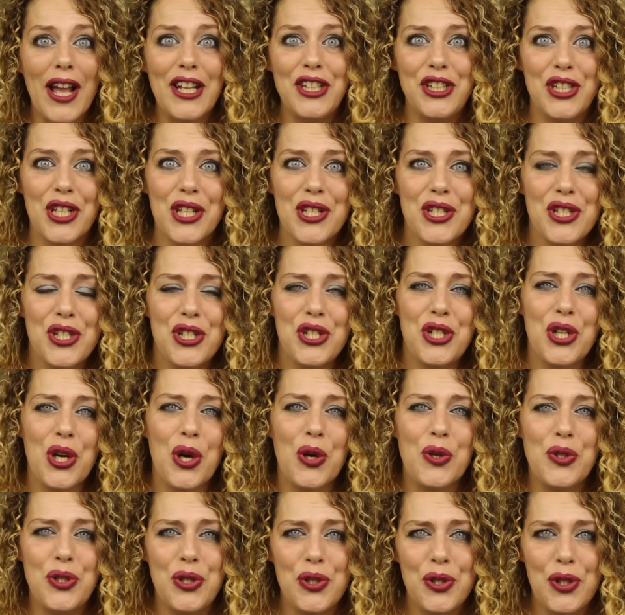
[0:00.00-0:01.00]
I just
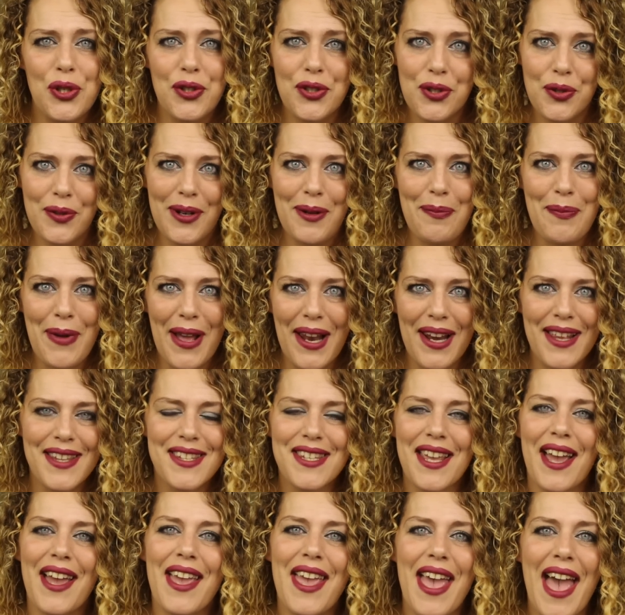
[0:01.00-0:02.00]
showed you the 3
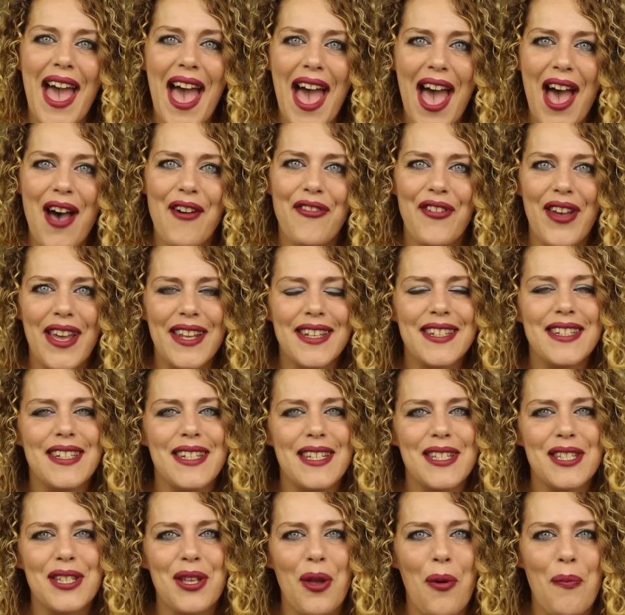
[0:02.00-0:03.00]
palettes I have at
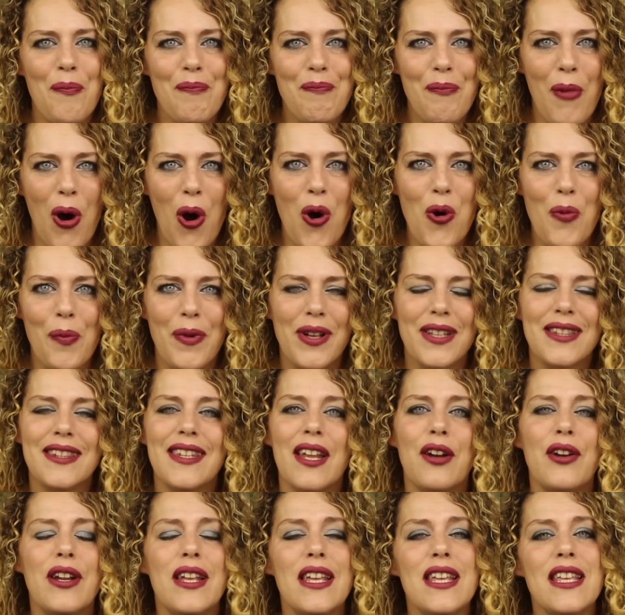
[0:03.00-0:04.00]
this moment.
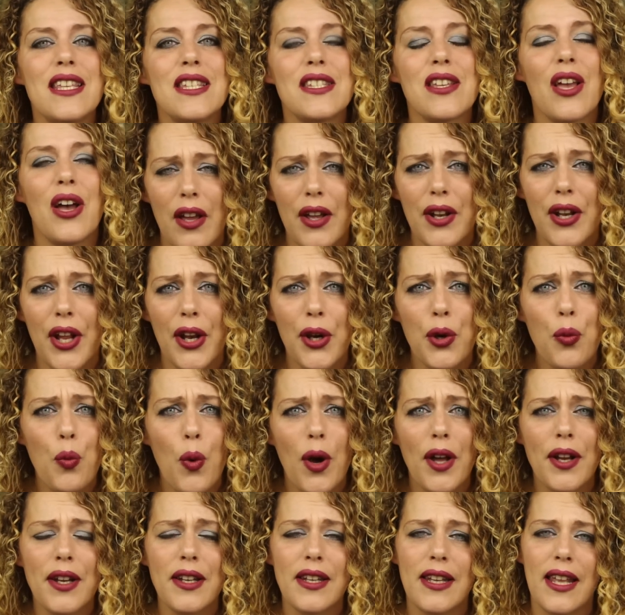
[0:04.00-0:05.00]
There is another
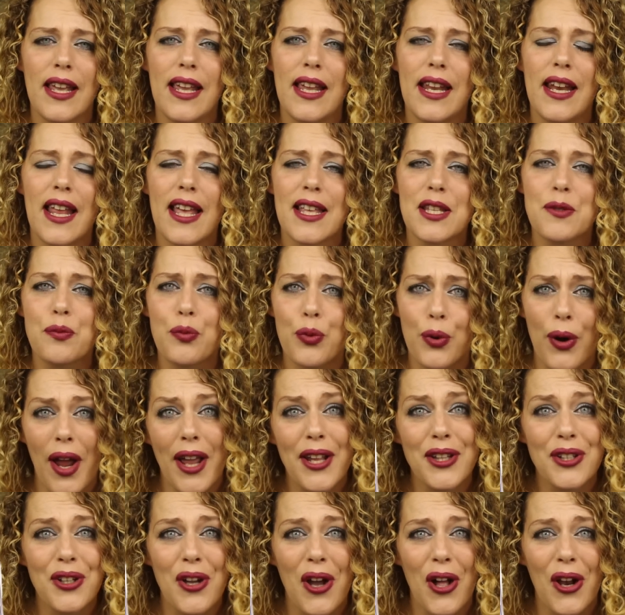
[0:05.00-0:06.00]
one, it has
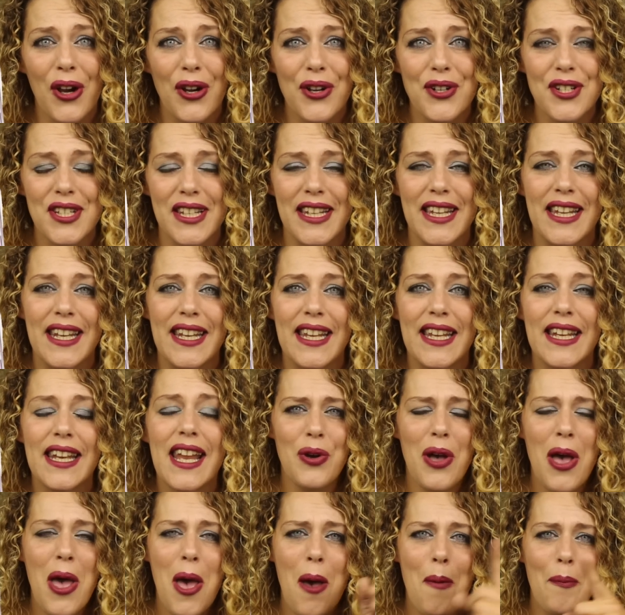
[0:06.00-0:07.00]
bright colors in it,
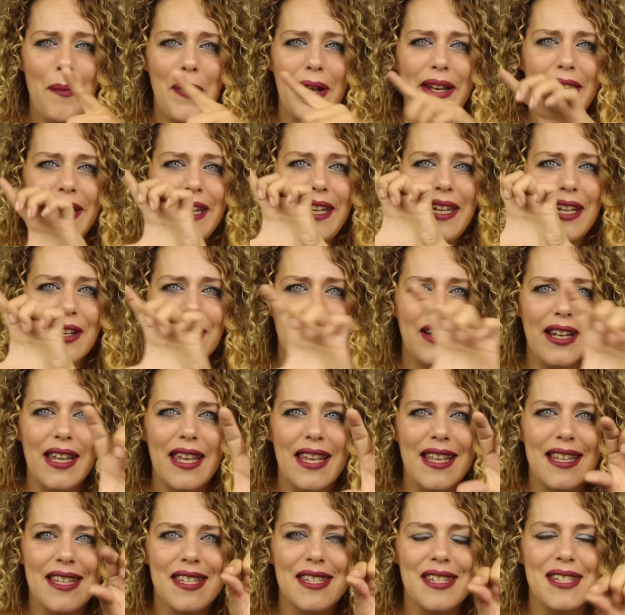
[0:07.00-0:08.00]
but here
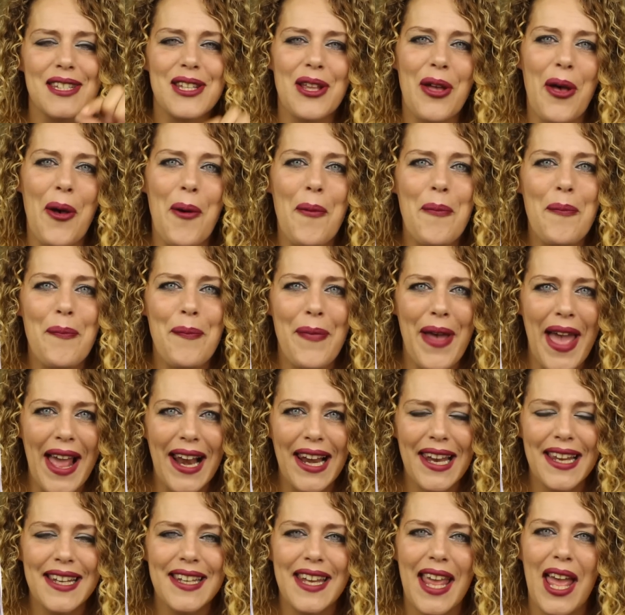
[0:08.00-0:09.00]
is the
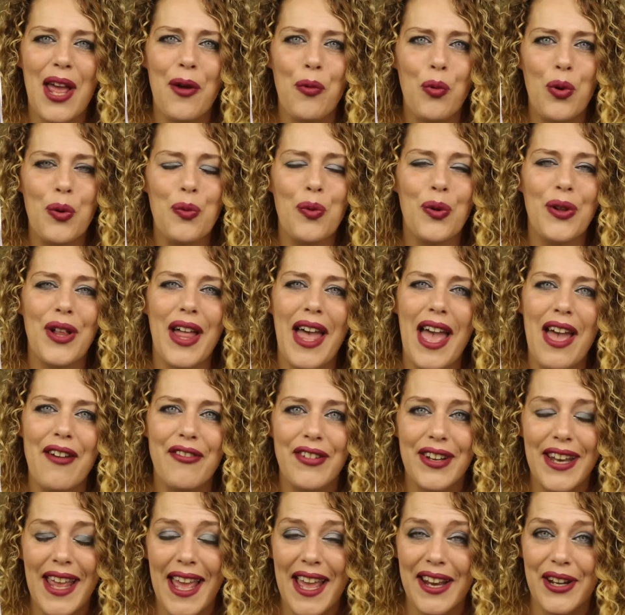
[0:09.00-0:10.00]
palette and we will
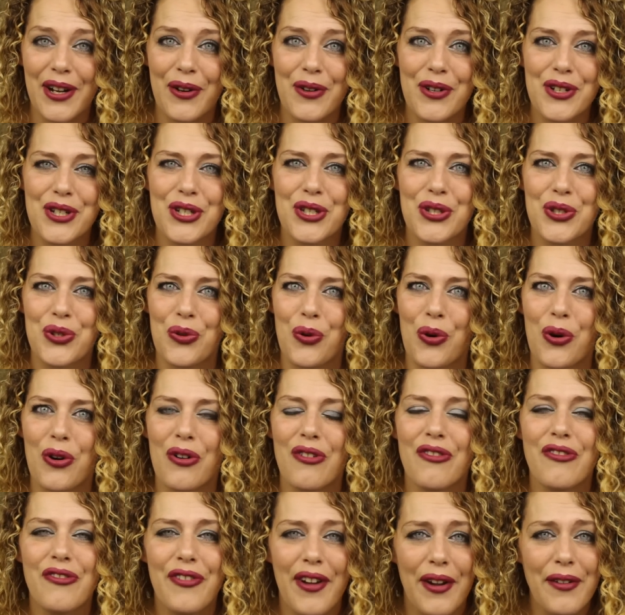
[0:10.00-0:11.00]
have it at our
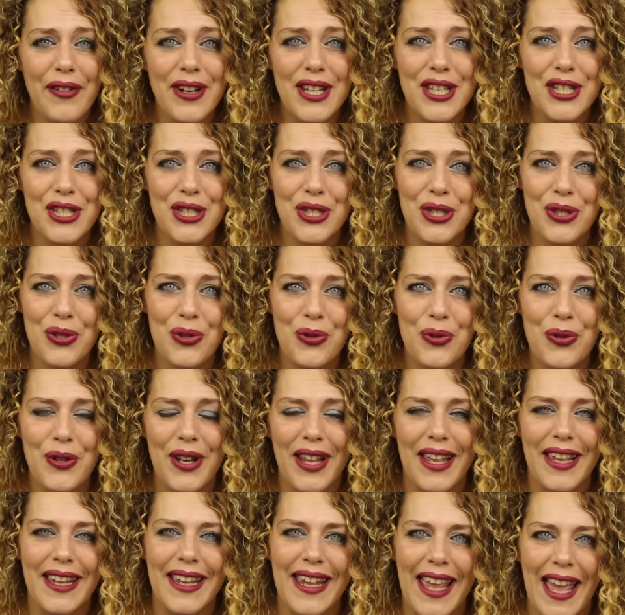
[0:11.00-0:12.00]
store very
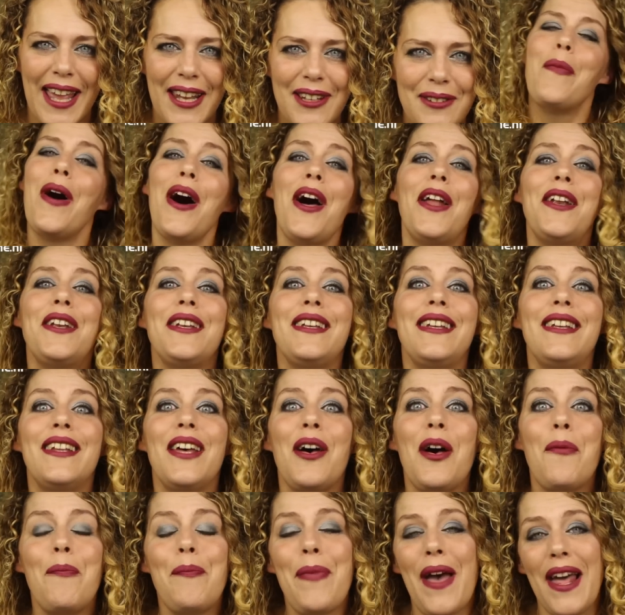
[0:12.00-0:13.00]
soon again. But
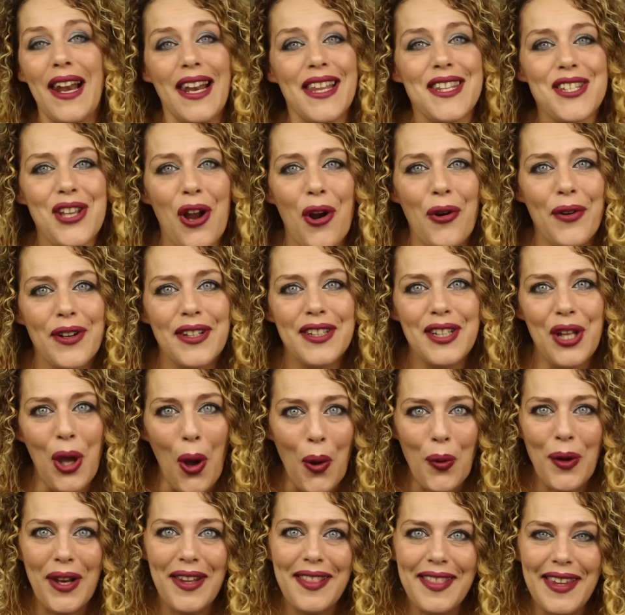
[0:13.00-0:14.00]
the palettes aren't the
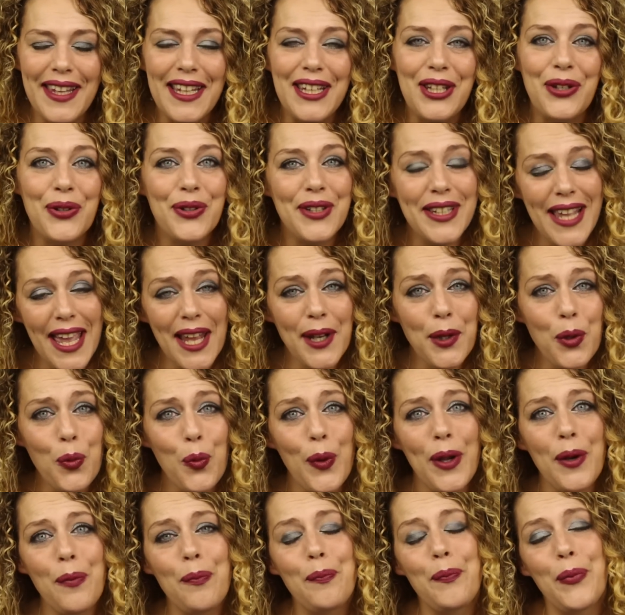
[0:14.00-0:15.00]
only thing you get
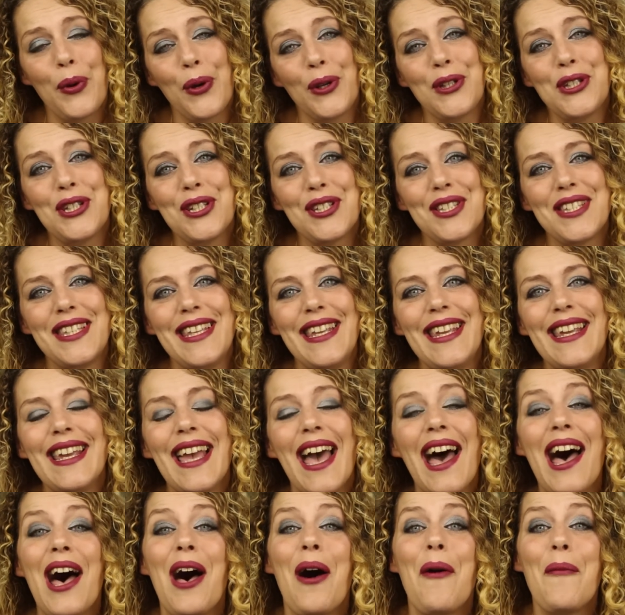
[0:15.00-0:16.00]
when
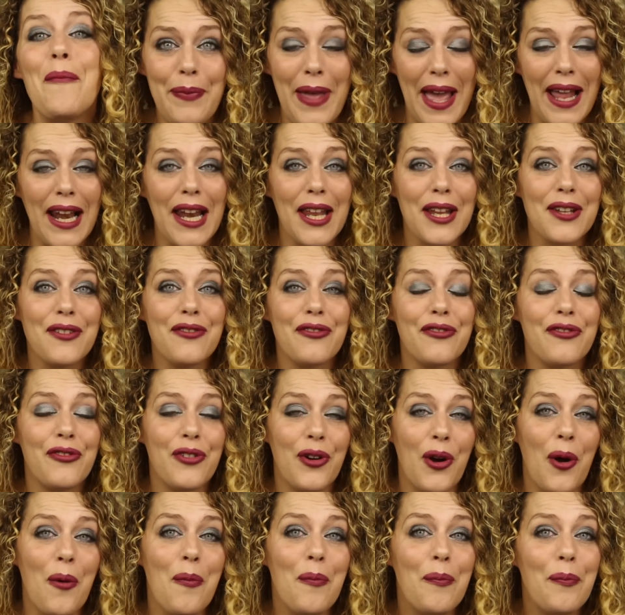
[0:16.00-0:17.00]
purchasing a palette
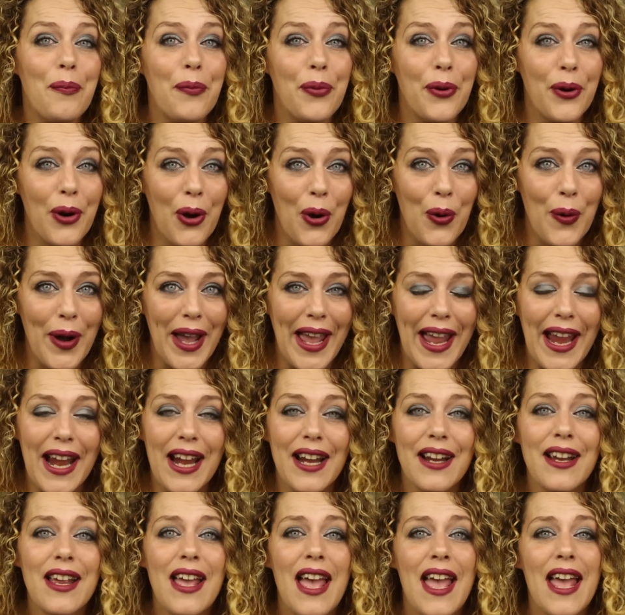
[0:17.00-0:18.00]
from
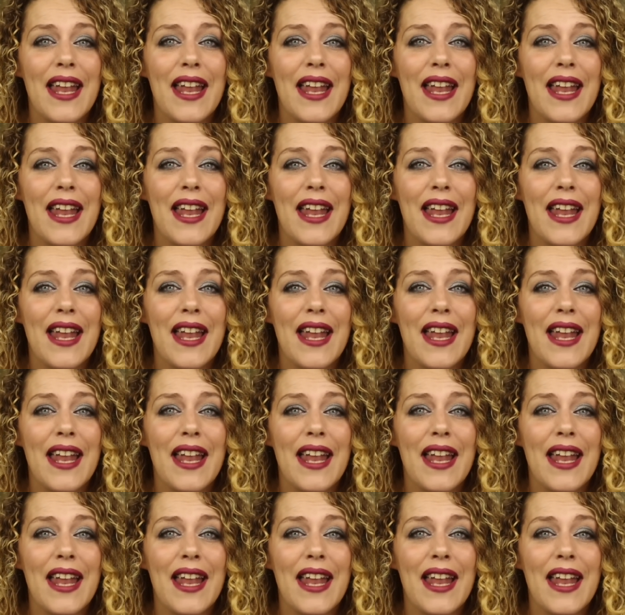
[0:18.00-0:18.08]
ProAiir.